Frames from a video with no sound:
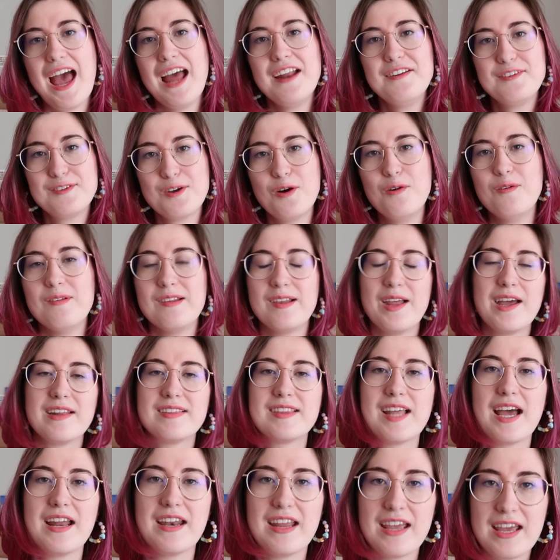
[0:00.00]
and don't
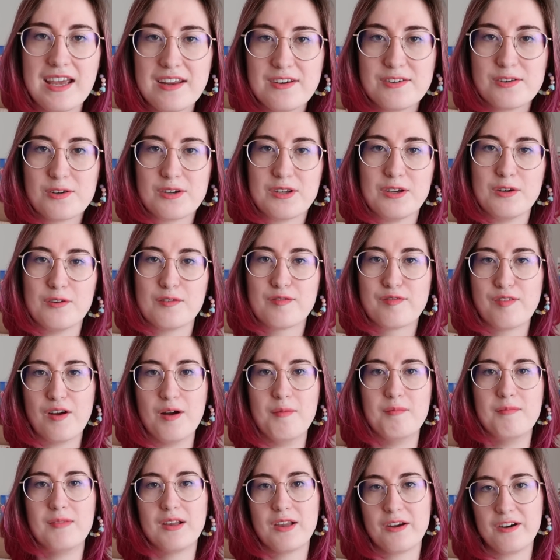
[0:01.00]
let that hinder you
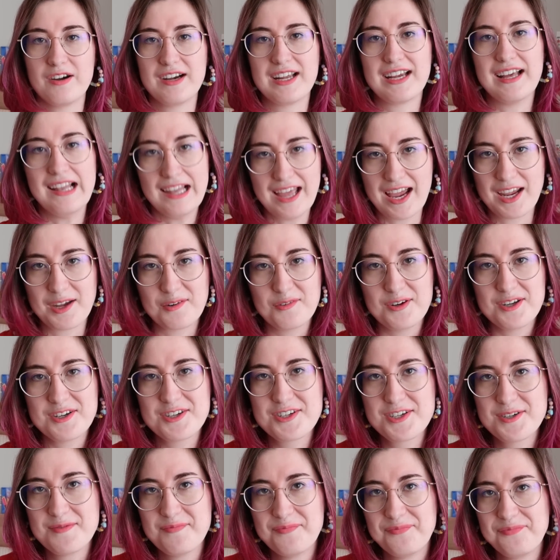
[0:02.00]
from learning a
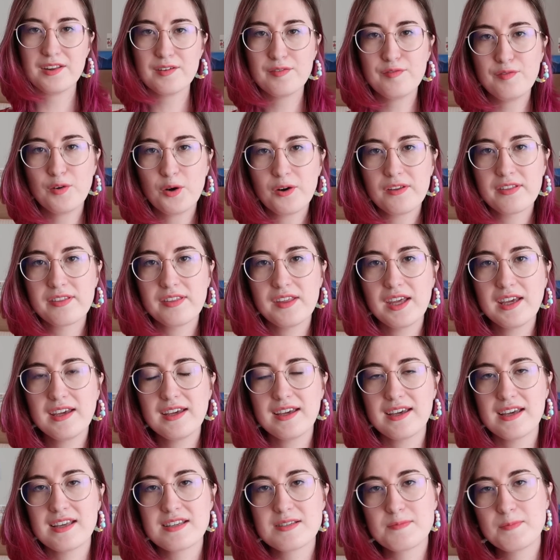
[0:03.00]
language. The fourth
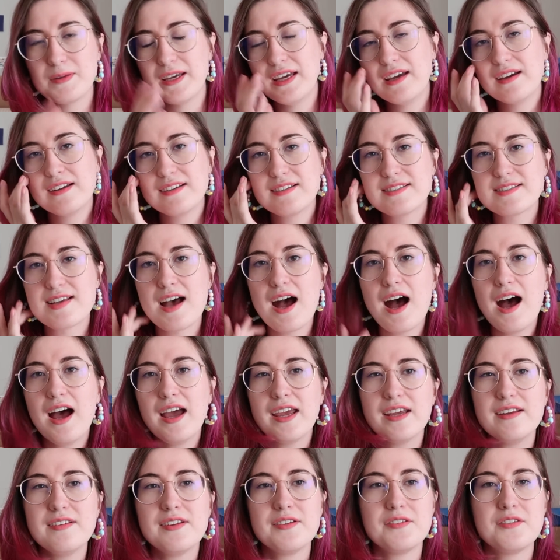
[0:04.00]
thing is being
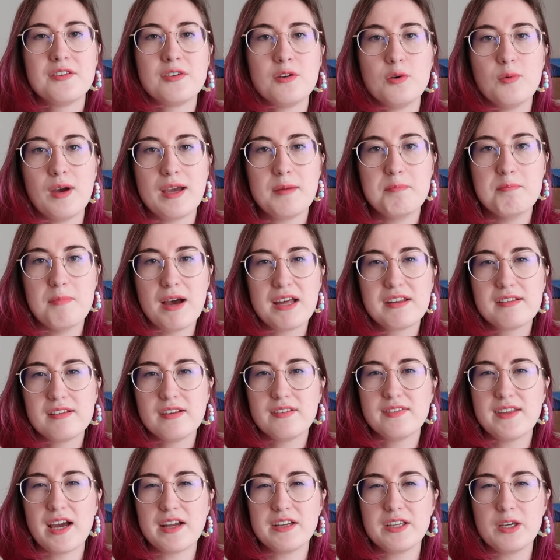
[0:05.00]
tied to a
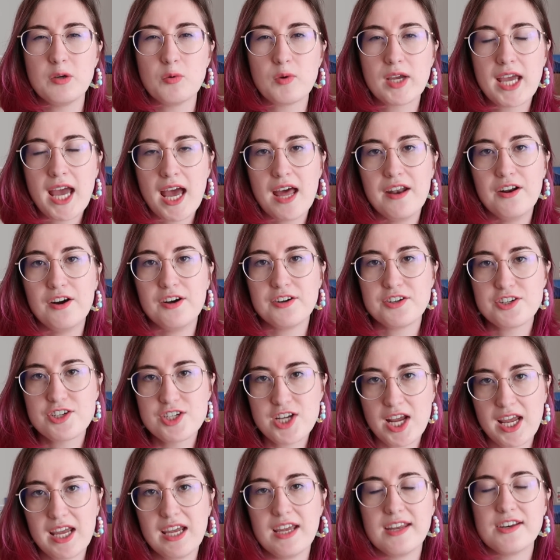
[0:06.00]
method that you cannot
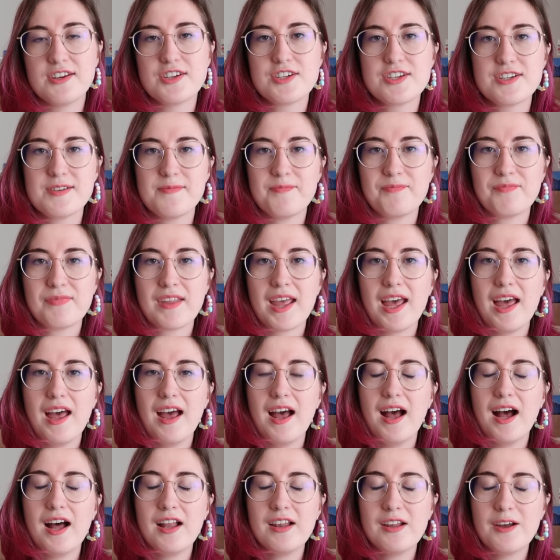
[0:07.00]
change.
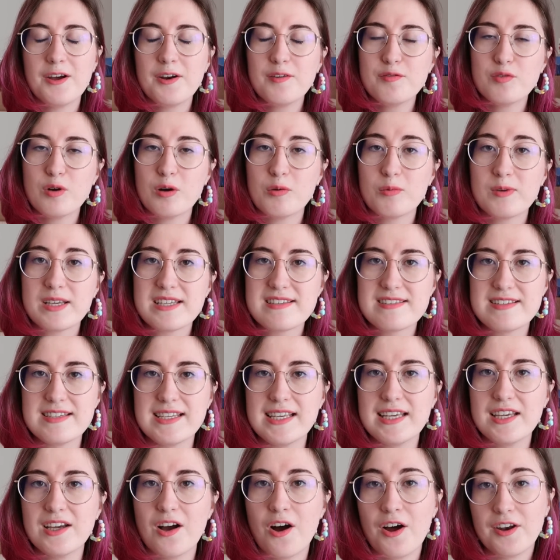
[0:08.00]
A lot of what we
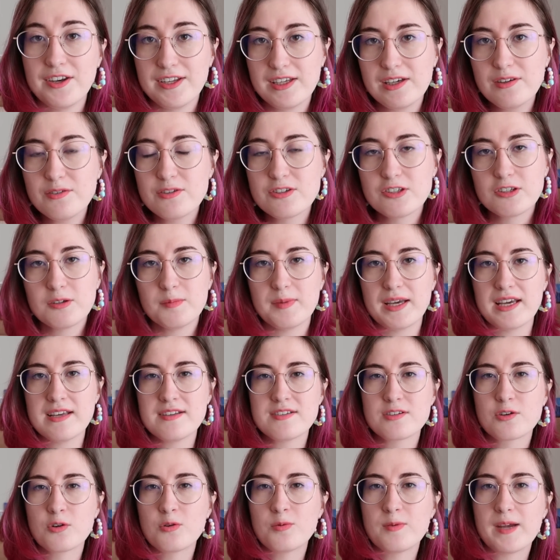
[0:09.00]
see on YouTube
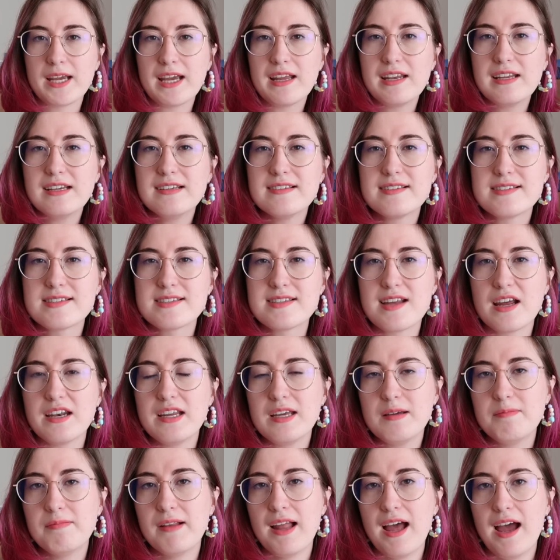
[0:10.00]
is creating
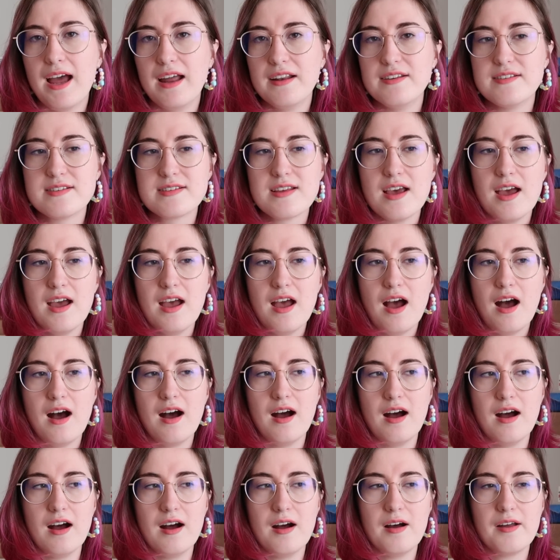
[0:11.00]
study plans
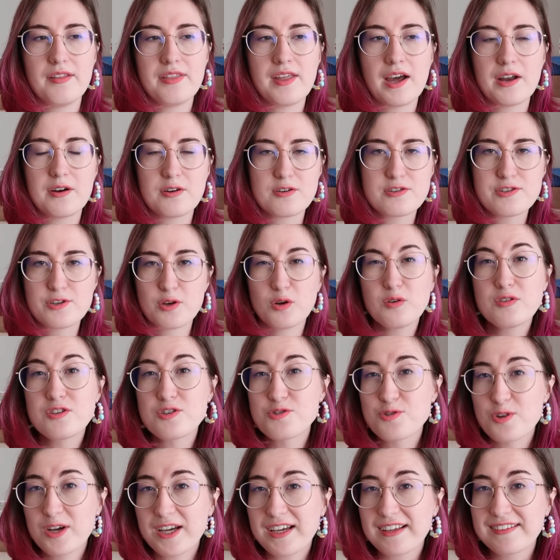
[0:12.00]
that are so
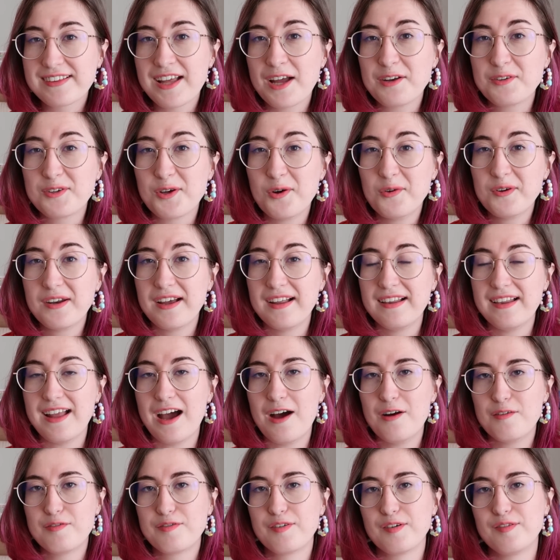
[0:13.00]
strict that don't
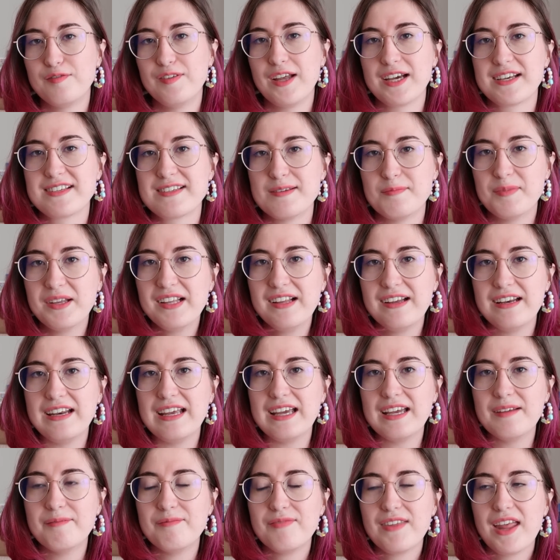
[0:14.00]
allow for
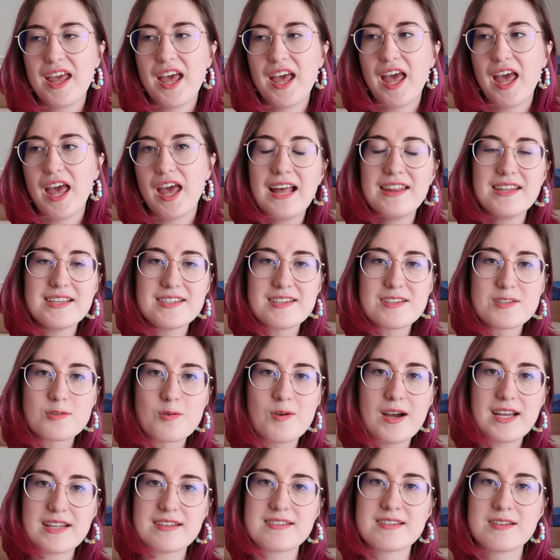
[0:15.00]
flexibility. And this is
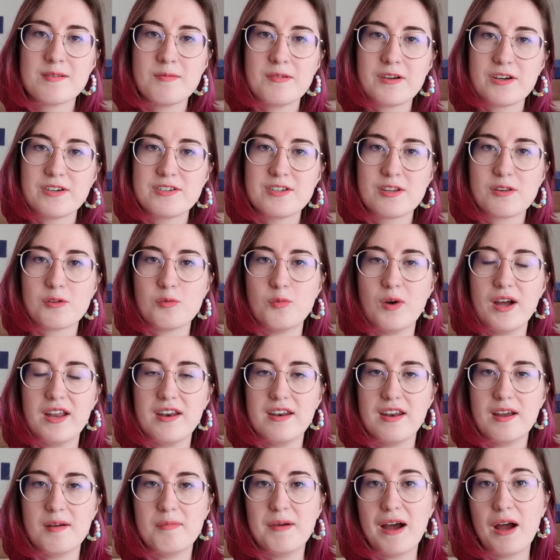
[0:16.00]
quite similar to the
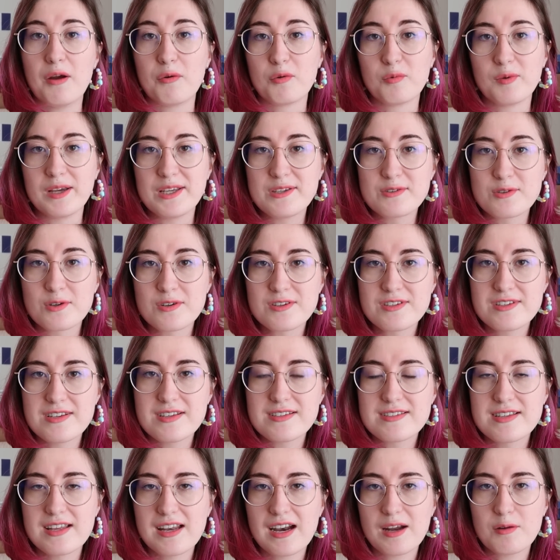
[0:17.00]
one about
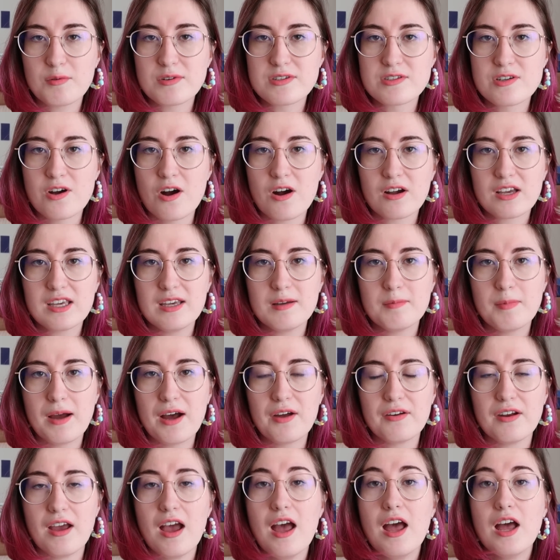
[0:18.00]
resources that I was talking
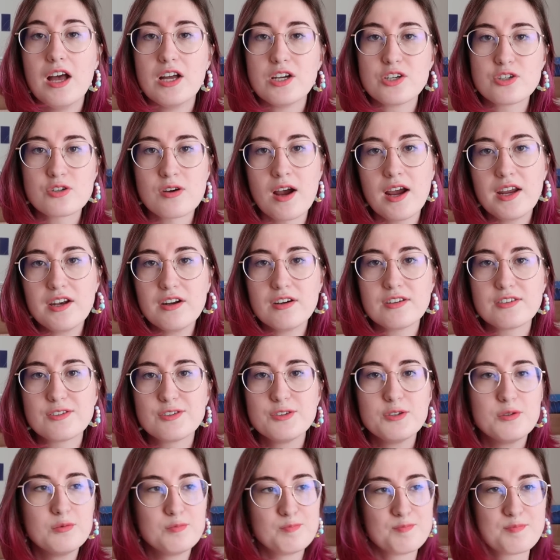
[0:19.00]
about. Try not
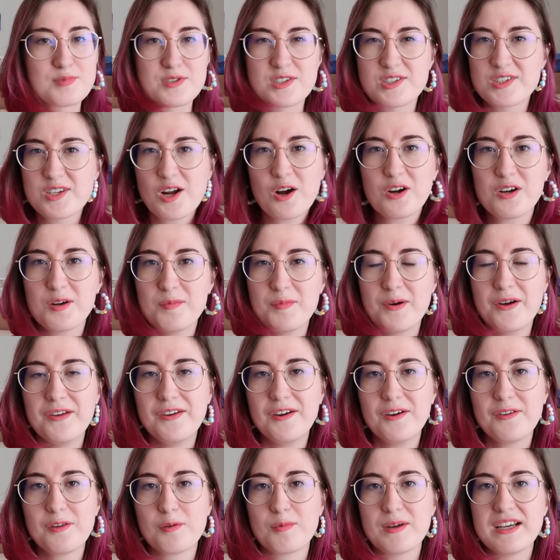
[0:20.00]
to stock up
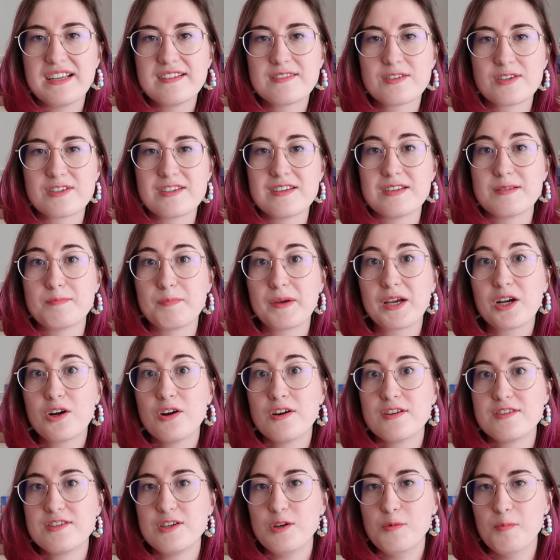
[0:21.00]
on all the resources
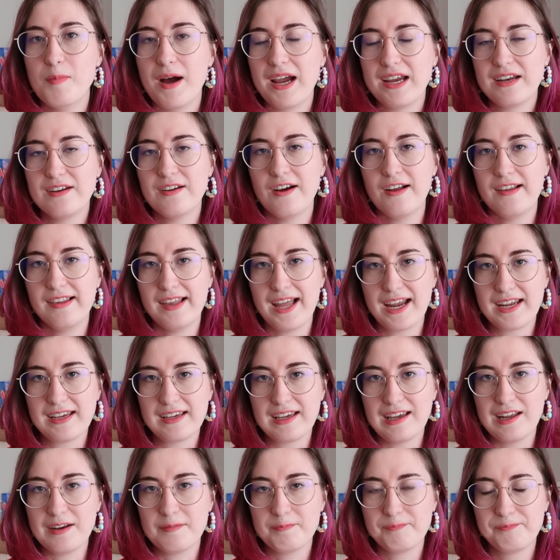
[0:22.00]
because you might not
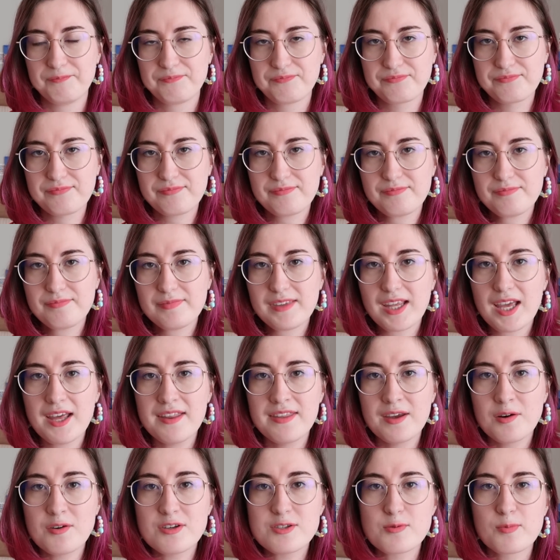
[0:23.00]
like it.
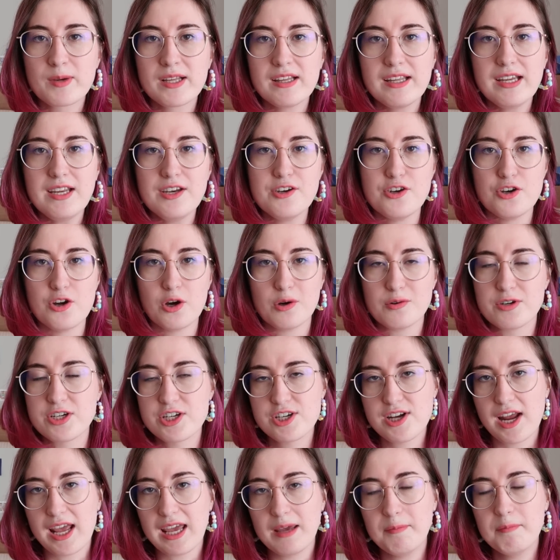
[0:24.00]
There is really no
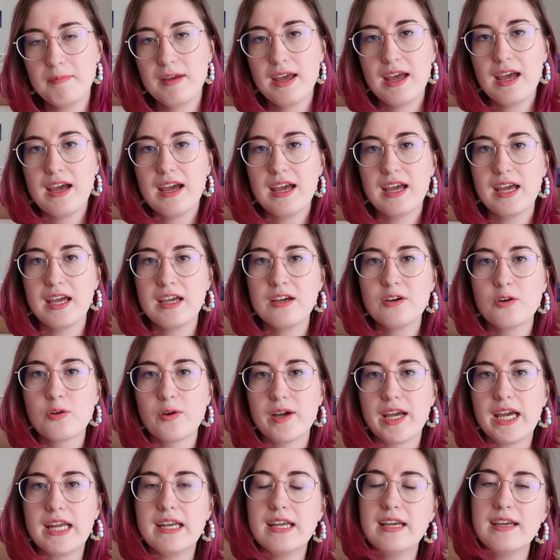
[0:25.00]
shame in
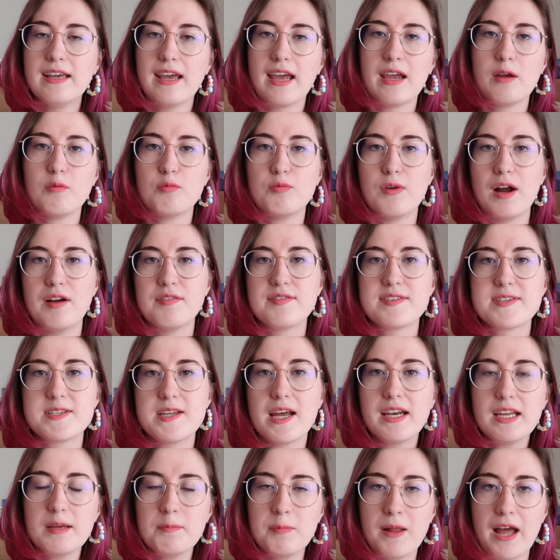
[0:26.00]
creating a rough
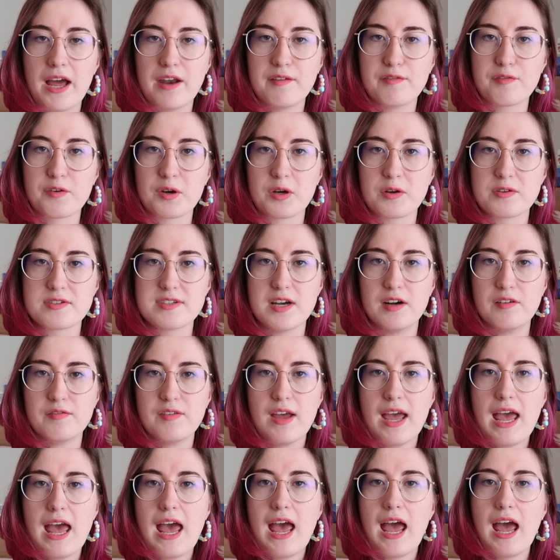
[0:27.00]
study plan for yourself
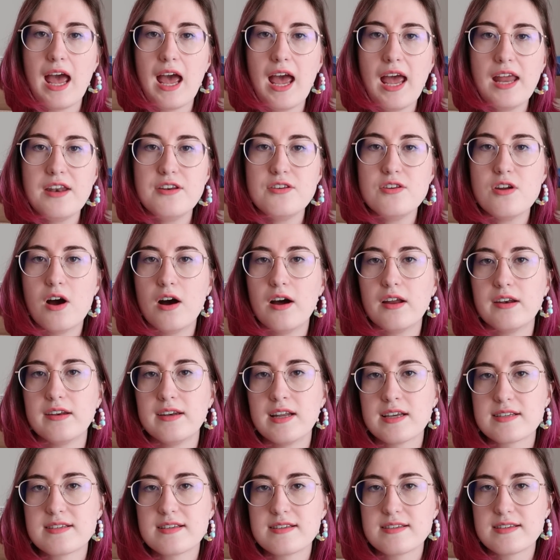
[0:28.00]
and
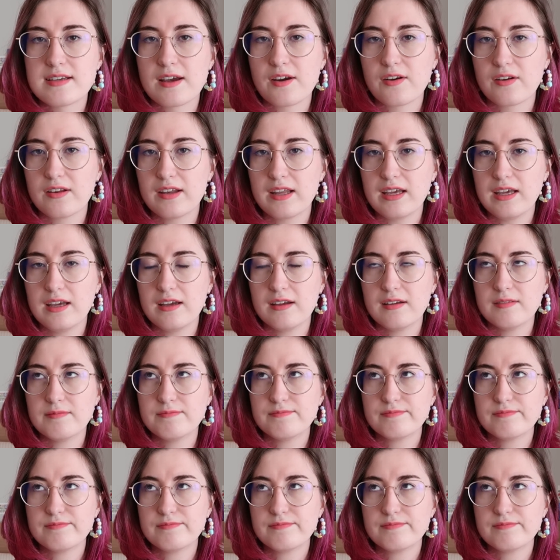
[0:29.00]
not necessarily,